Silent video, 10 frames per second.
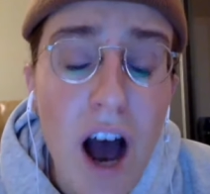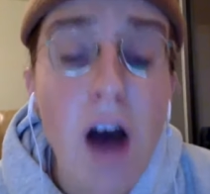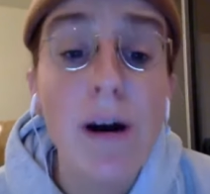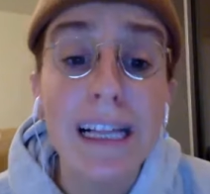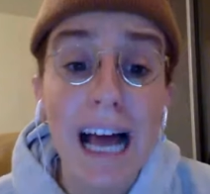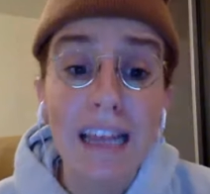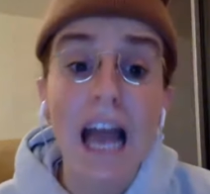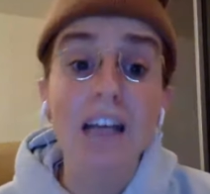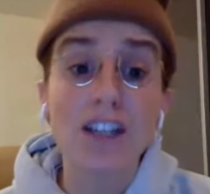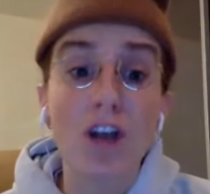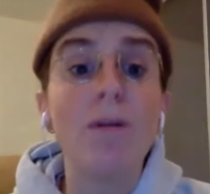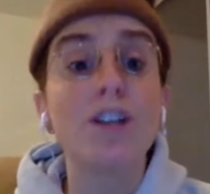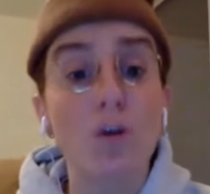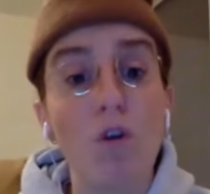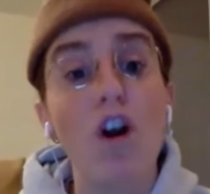Oh, I like Dyke so much
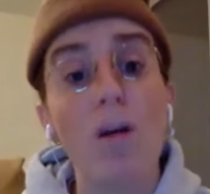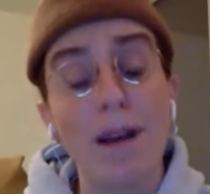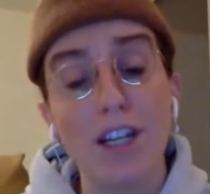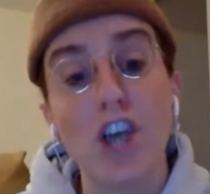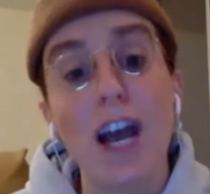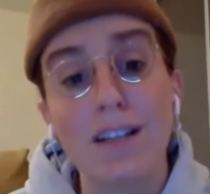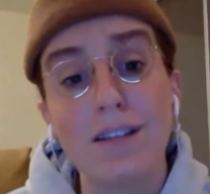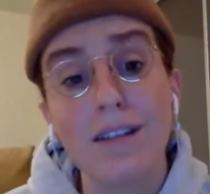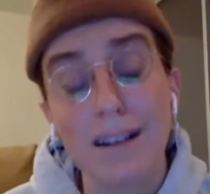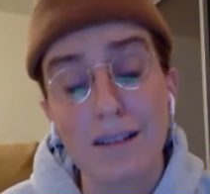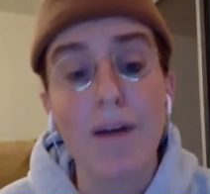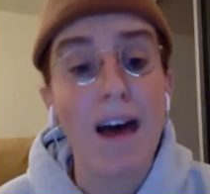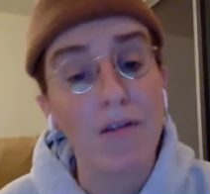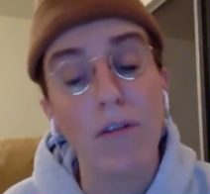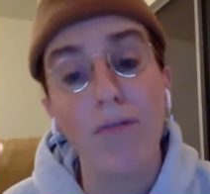I wore it on my chest, as a
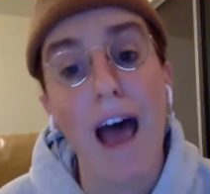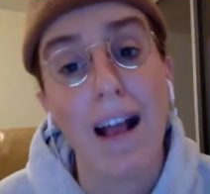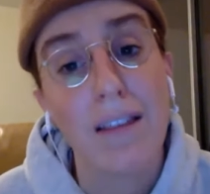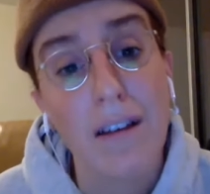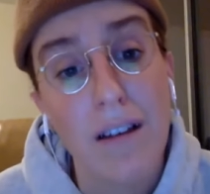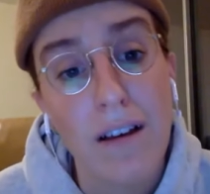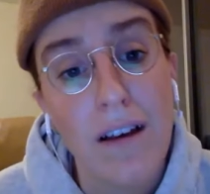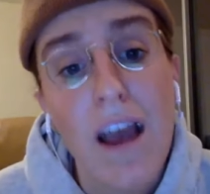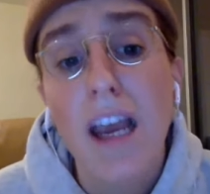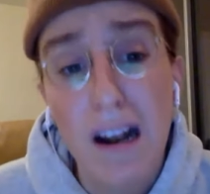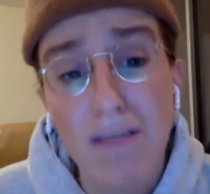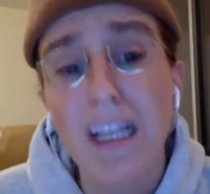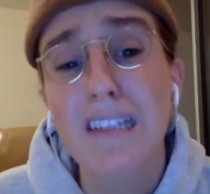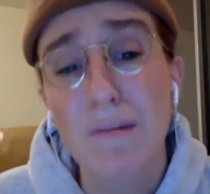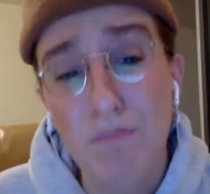matter of fact. You know,
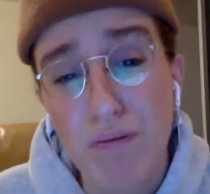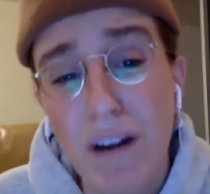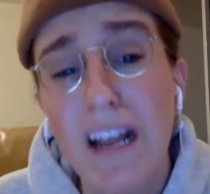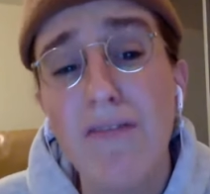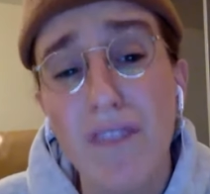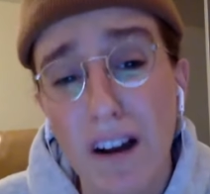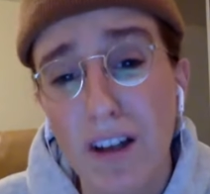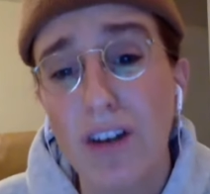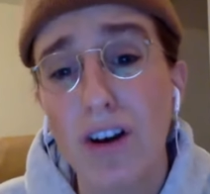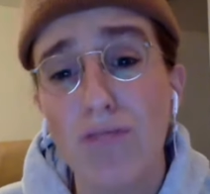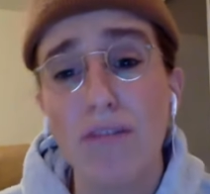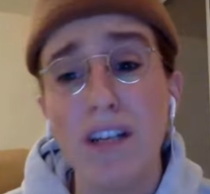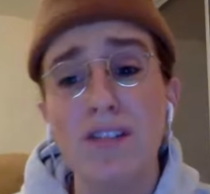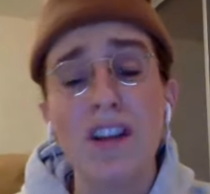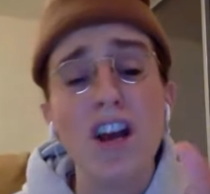that's a pretty fucking good
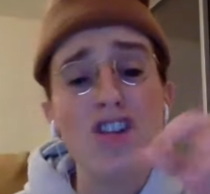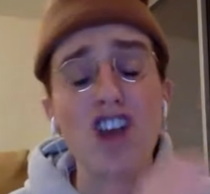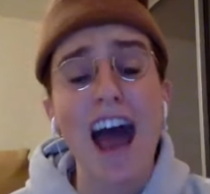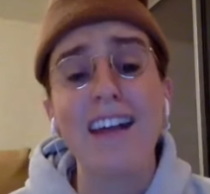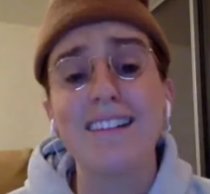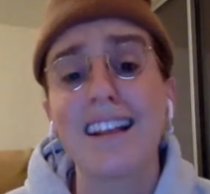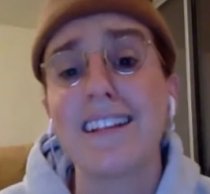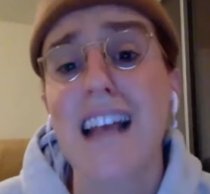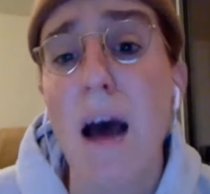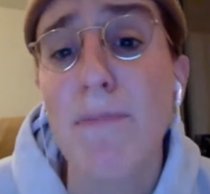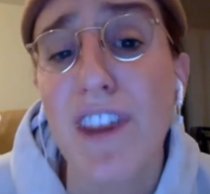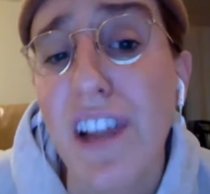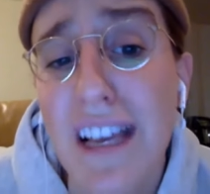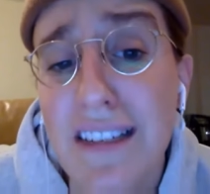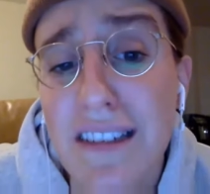reason. Chad is at the top of the
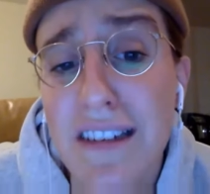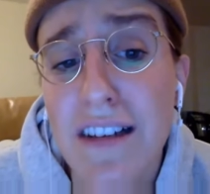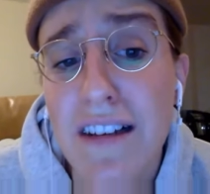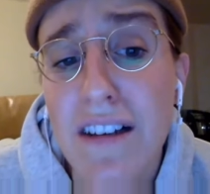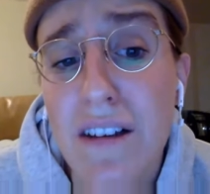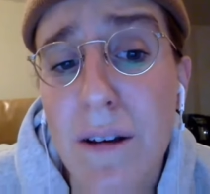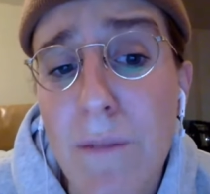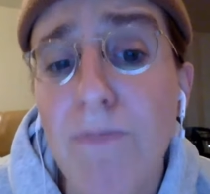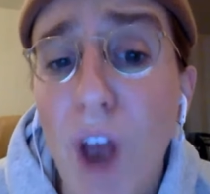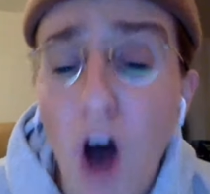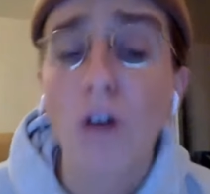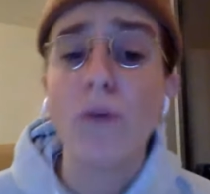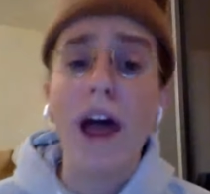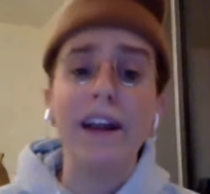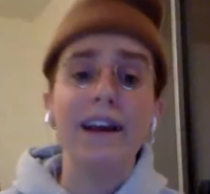list
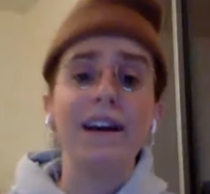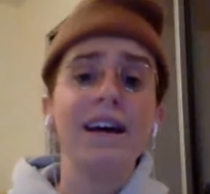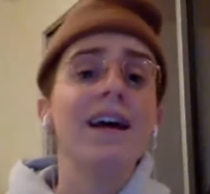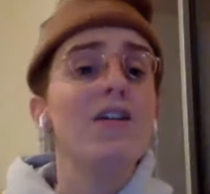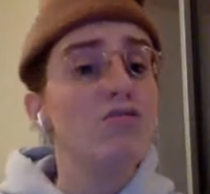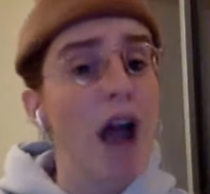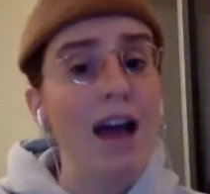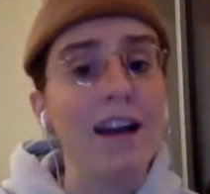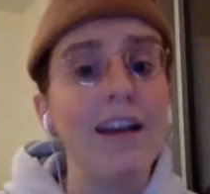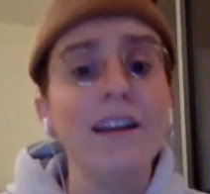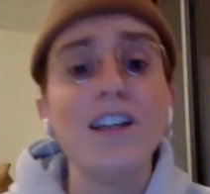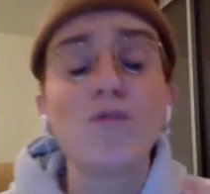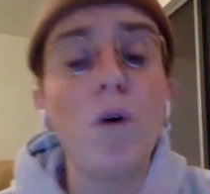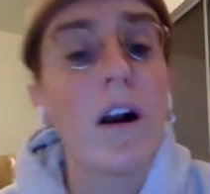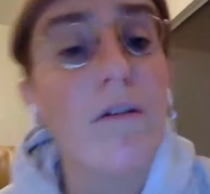already. Granted, he's
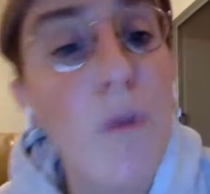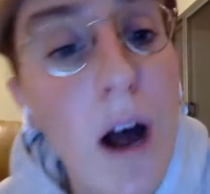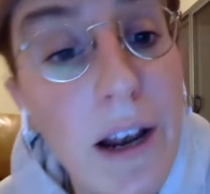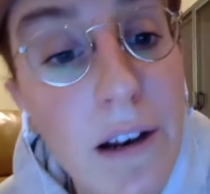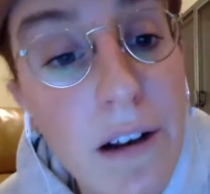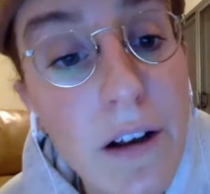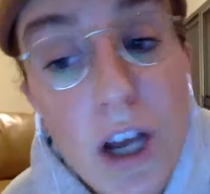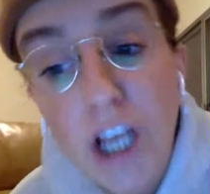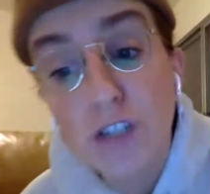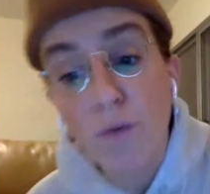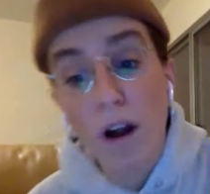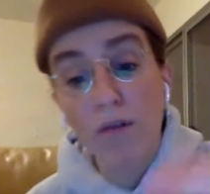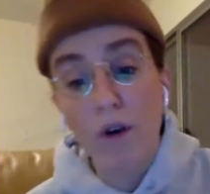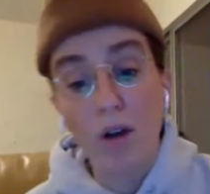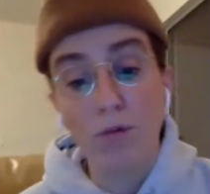one of one. He's one of
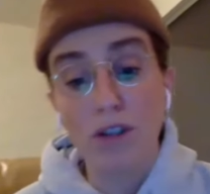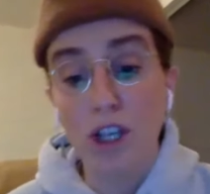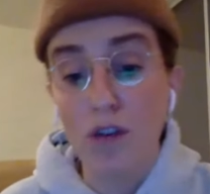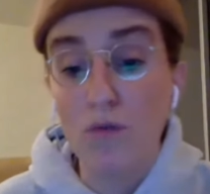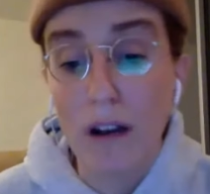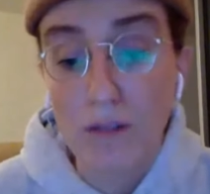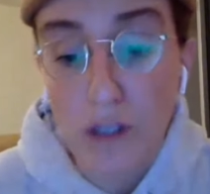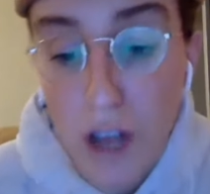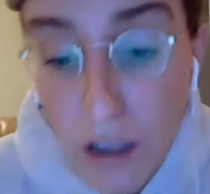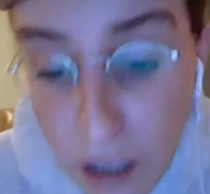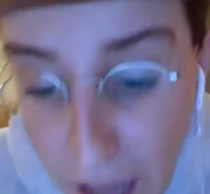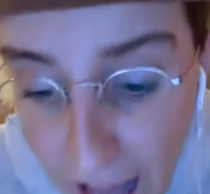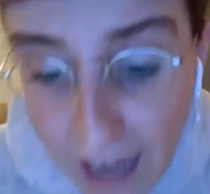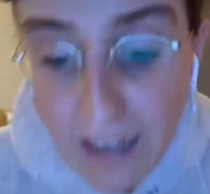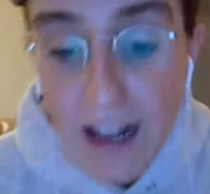one. We'll see who else is on the
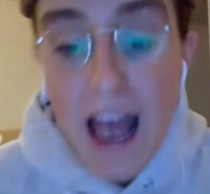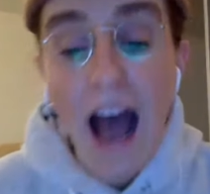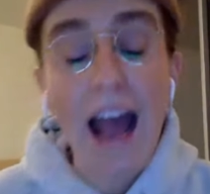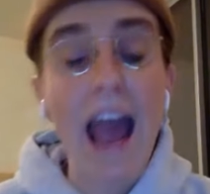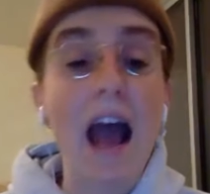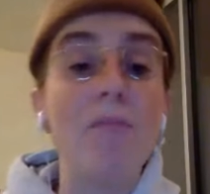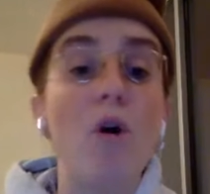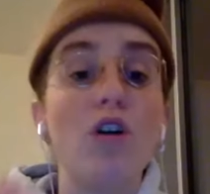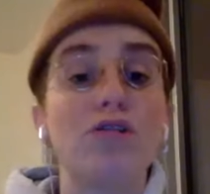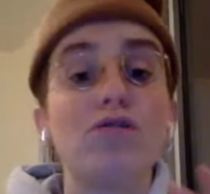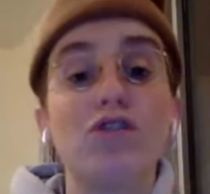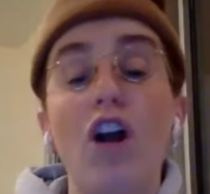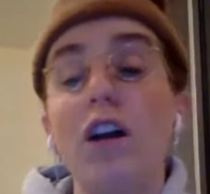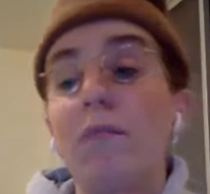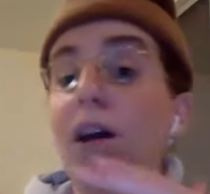line. I am also
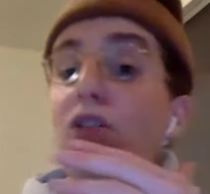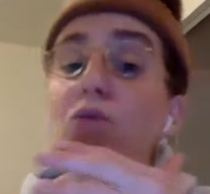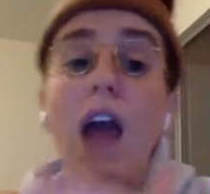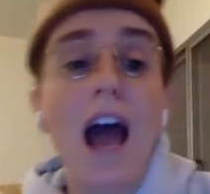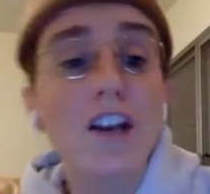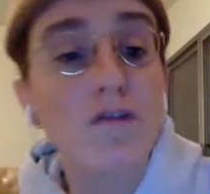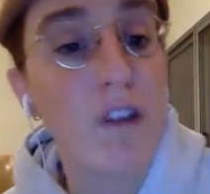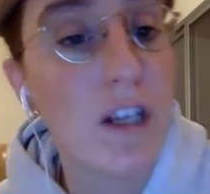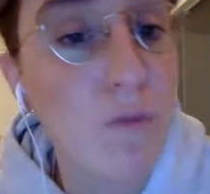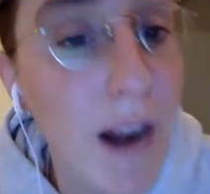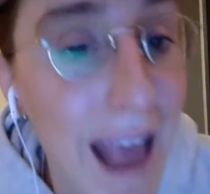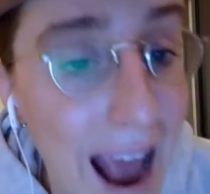starting my new catchphrase when I